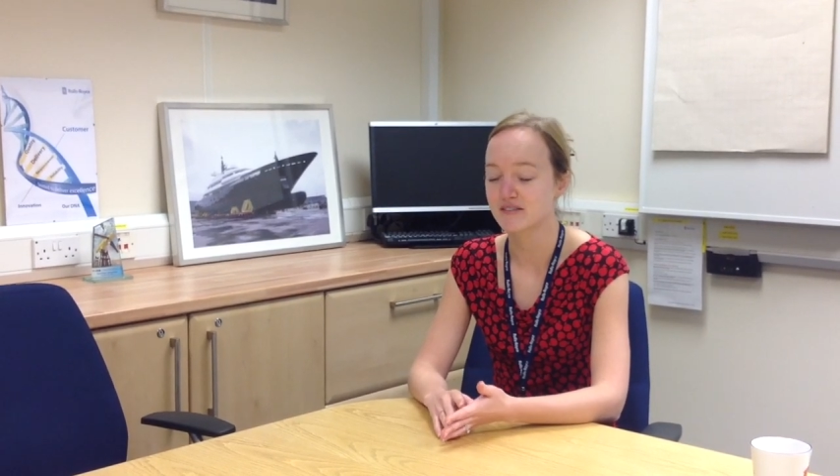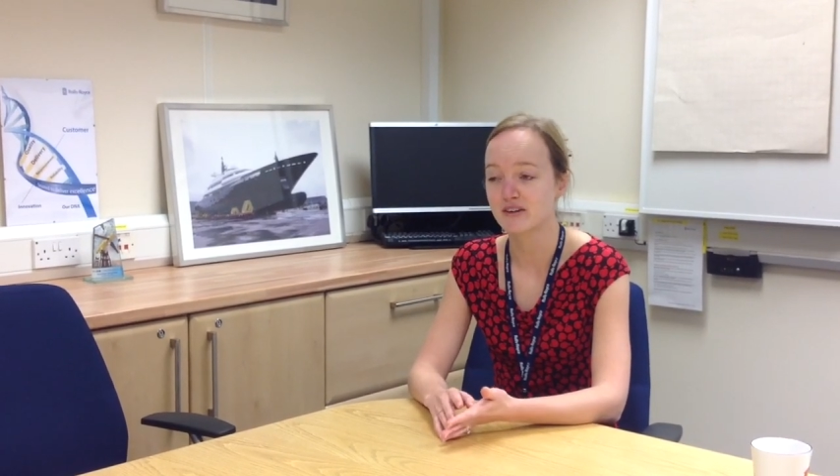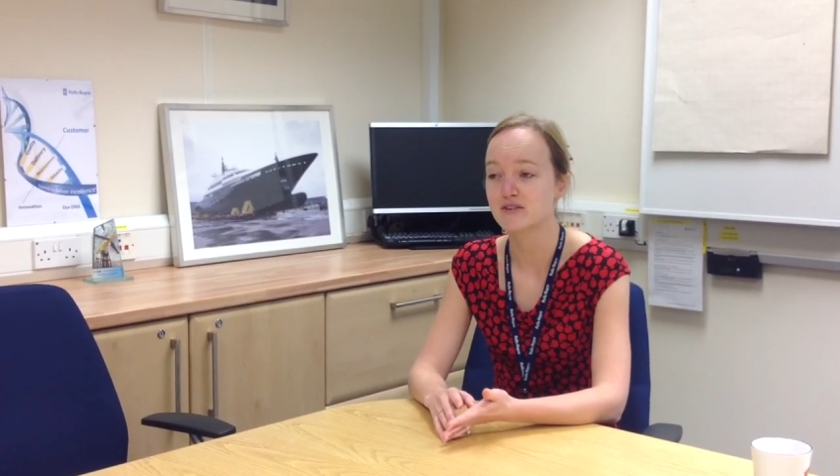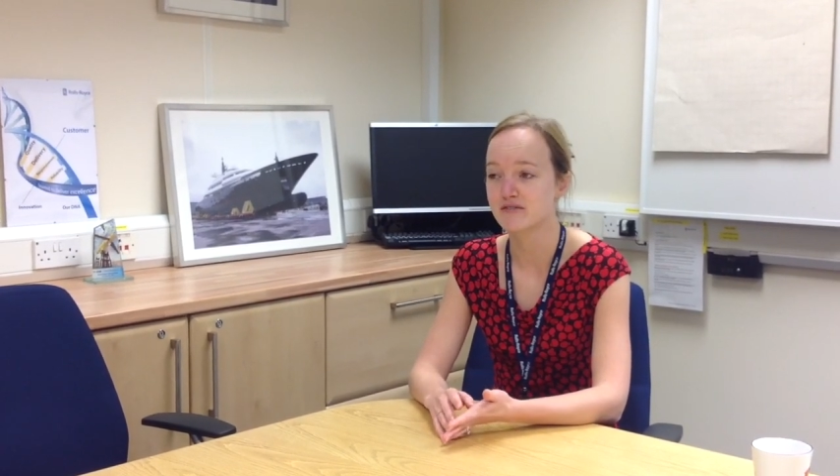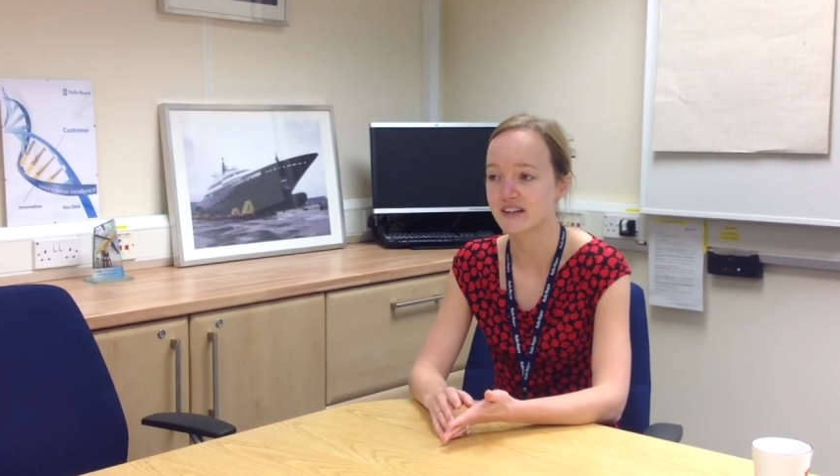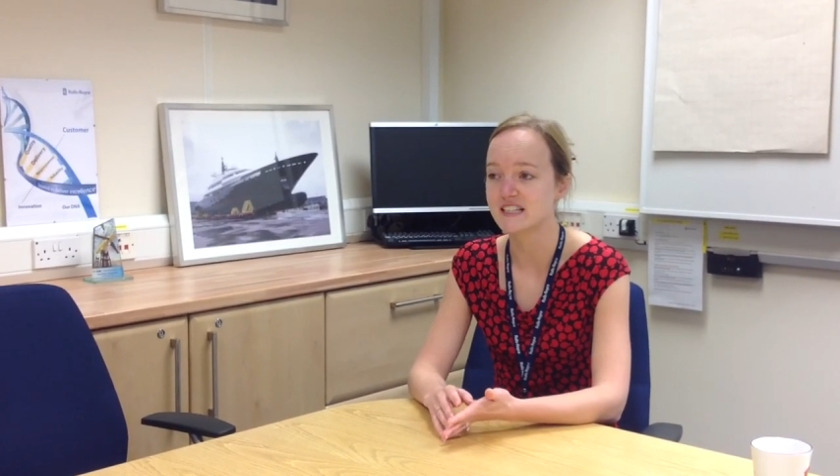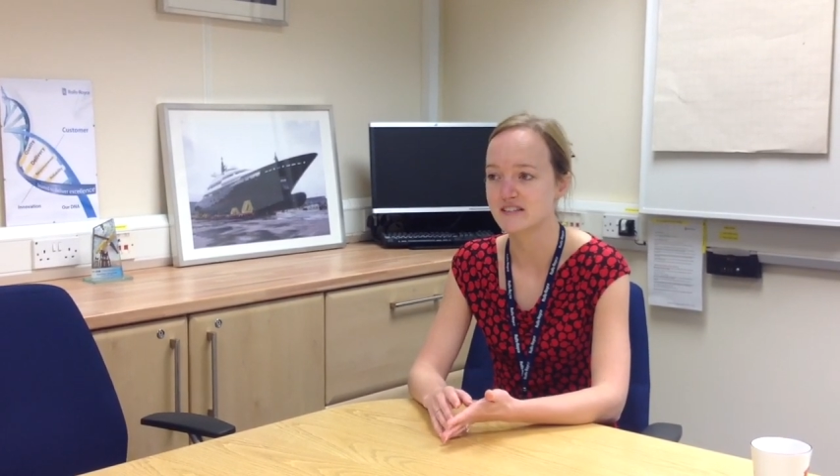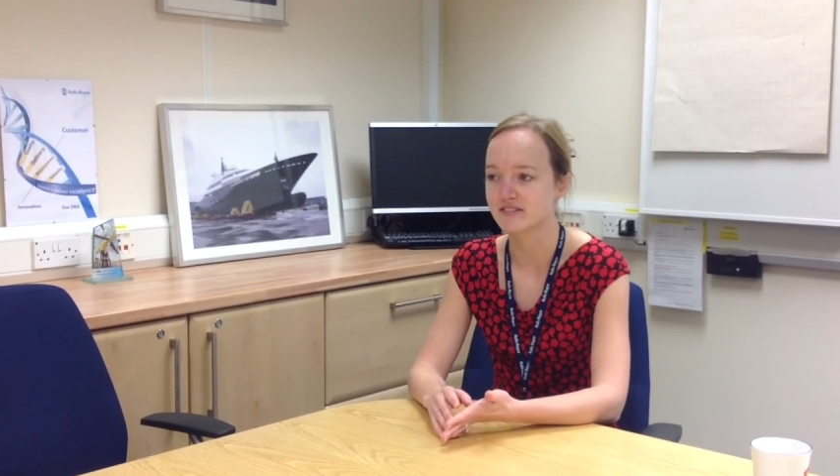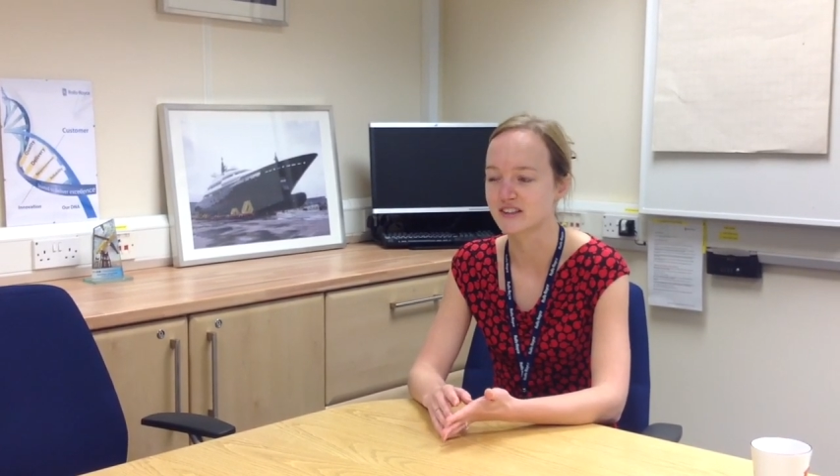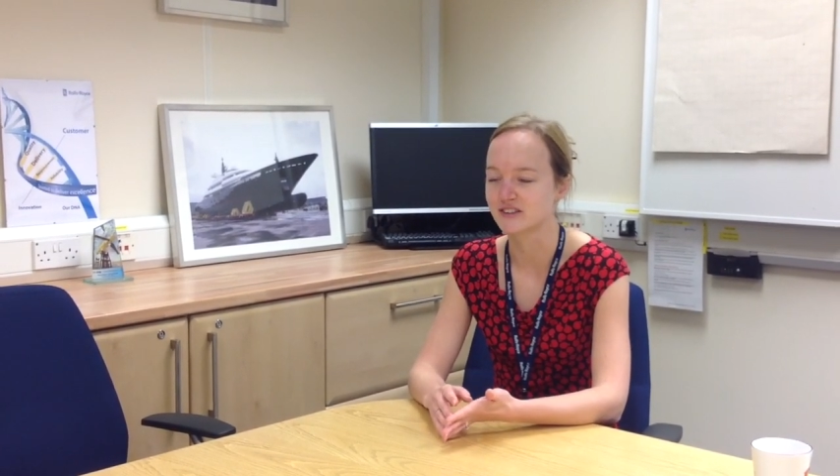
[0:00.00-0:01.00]
Found it very
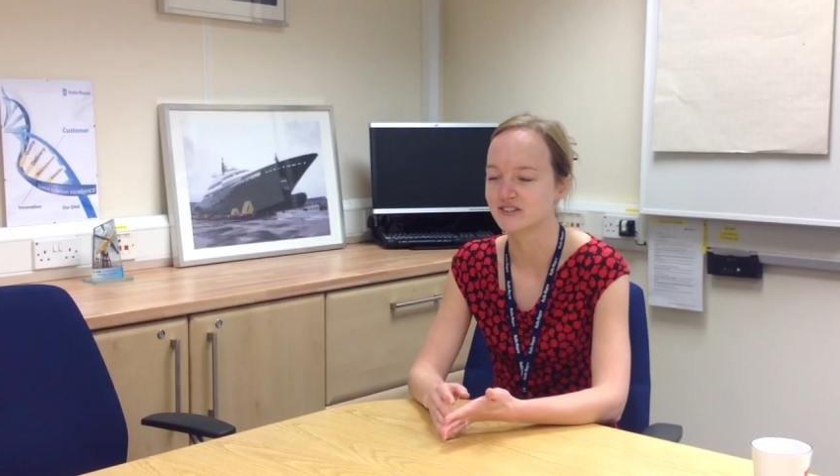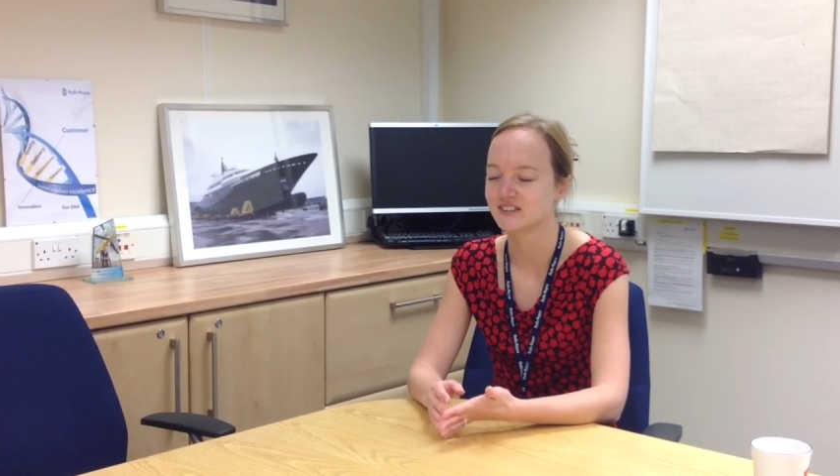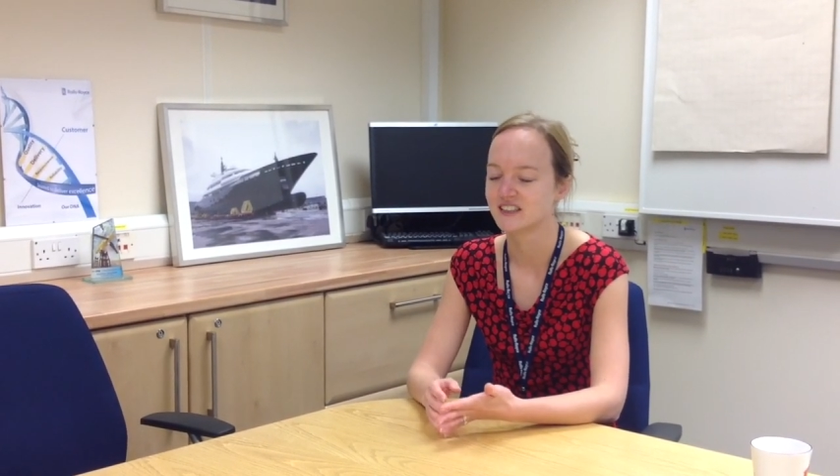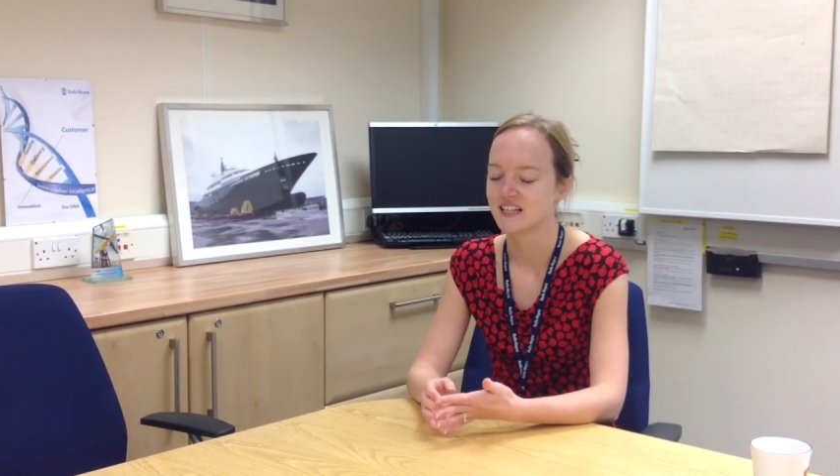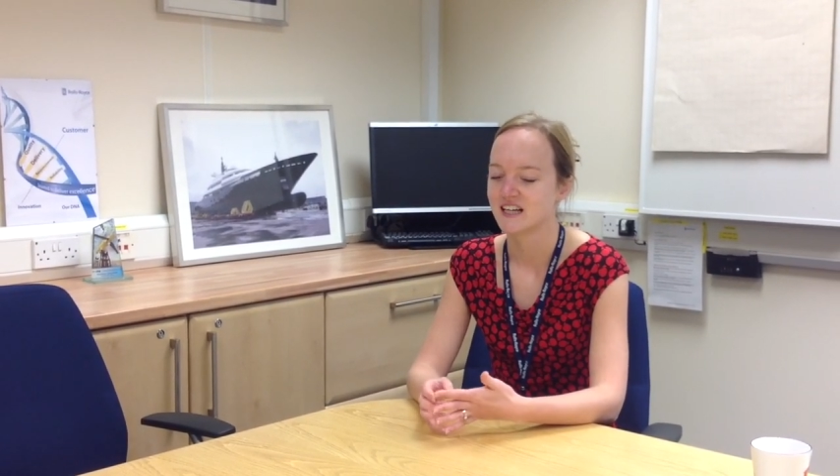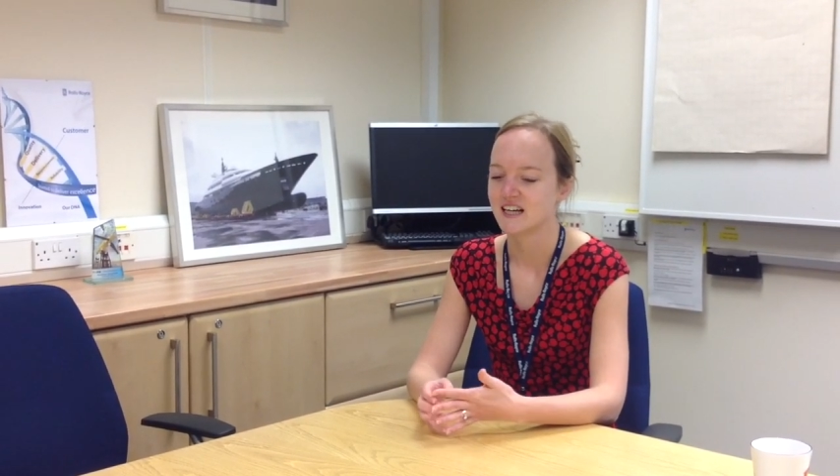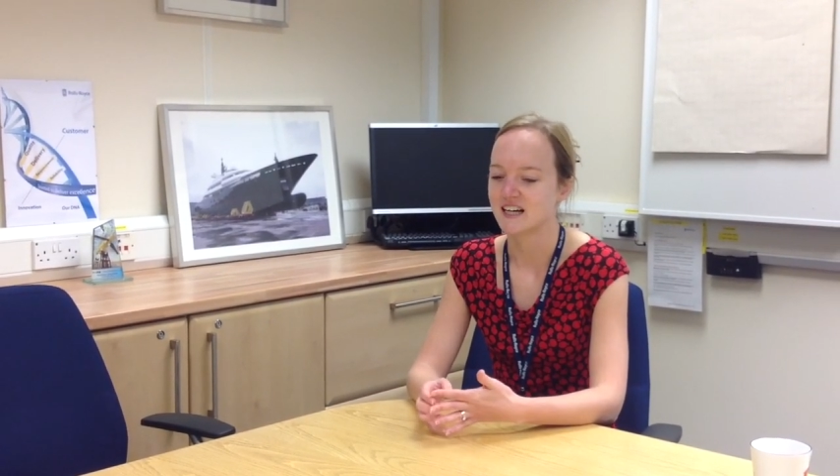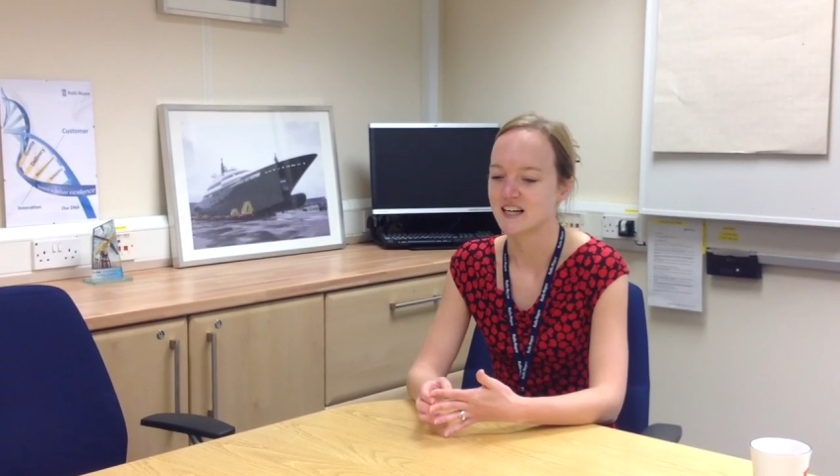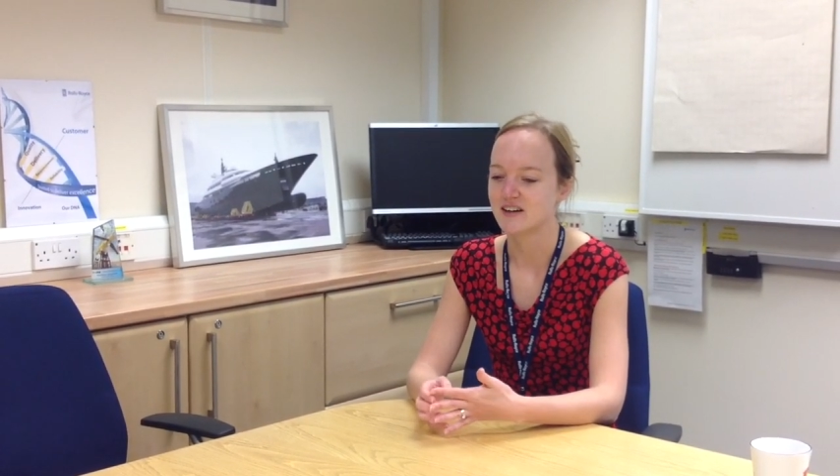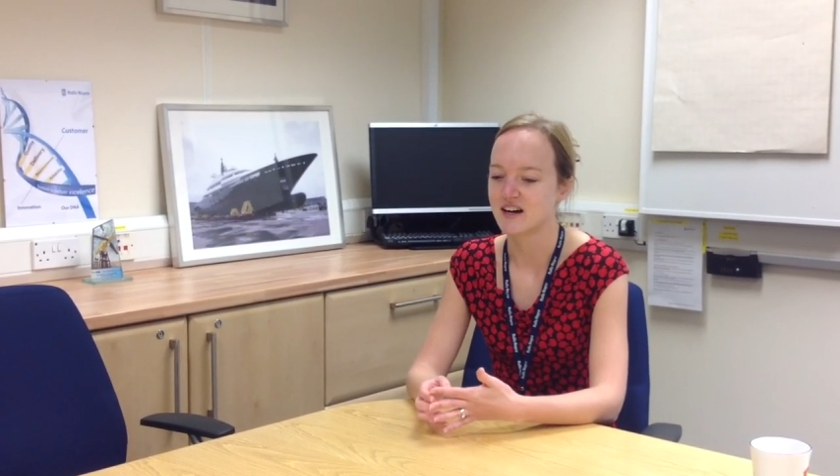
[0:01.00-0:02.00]
difficult.
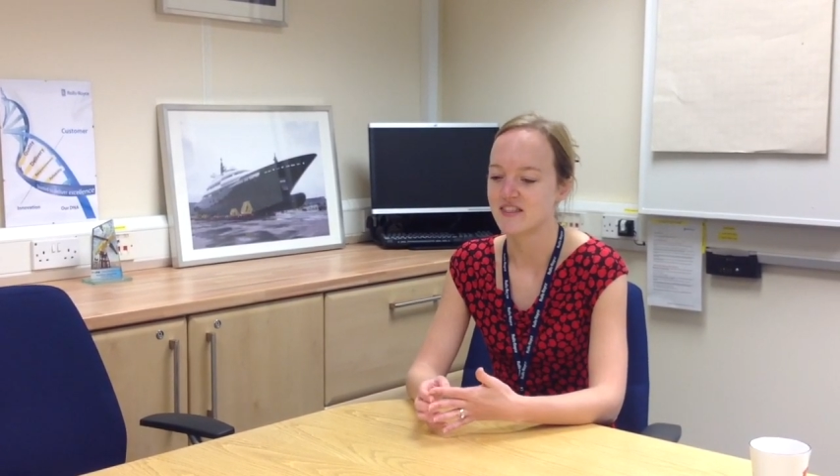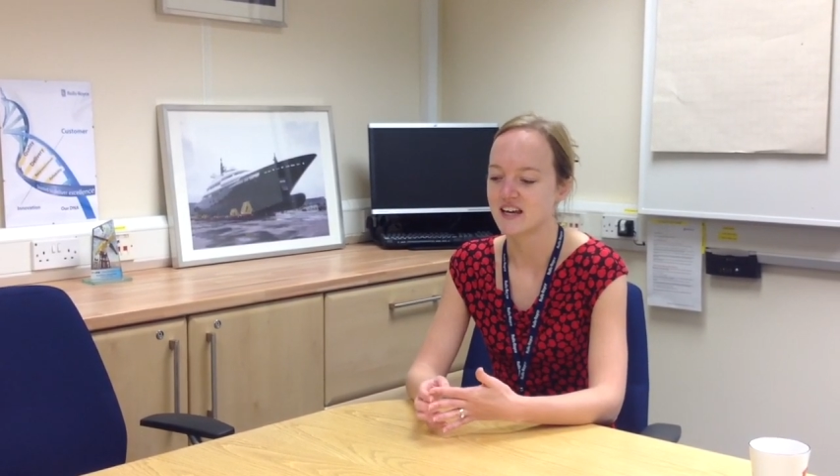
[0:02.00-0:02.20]
And